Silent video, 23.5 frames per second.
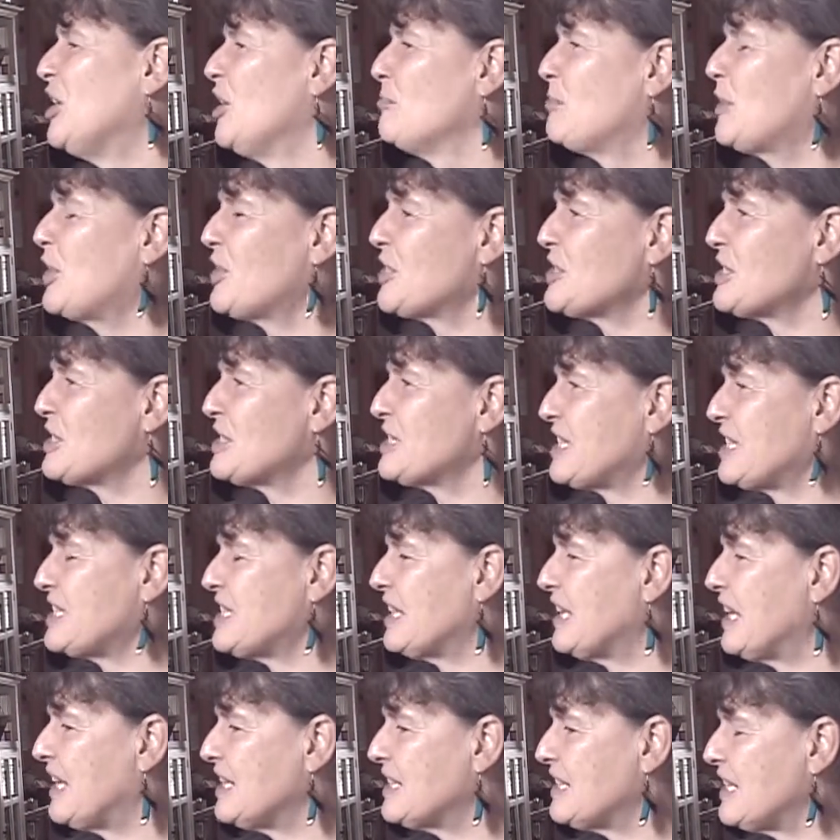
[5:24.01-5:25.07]
because a
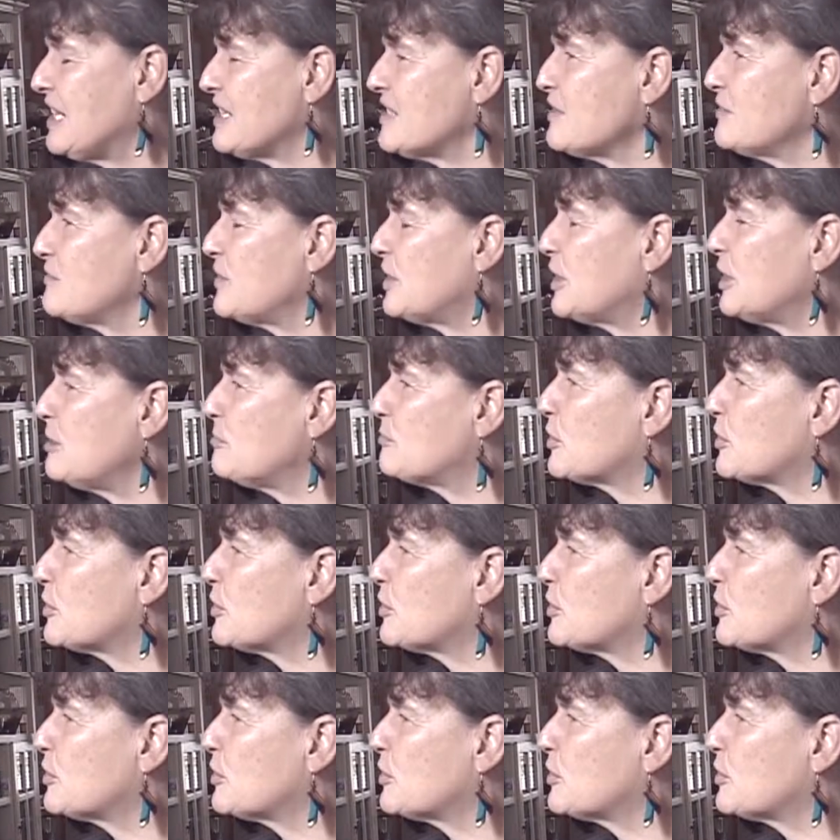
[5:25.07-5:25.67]
satellite has a very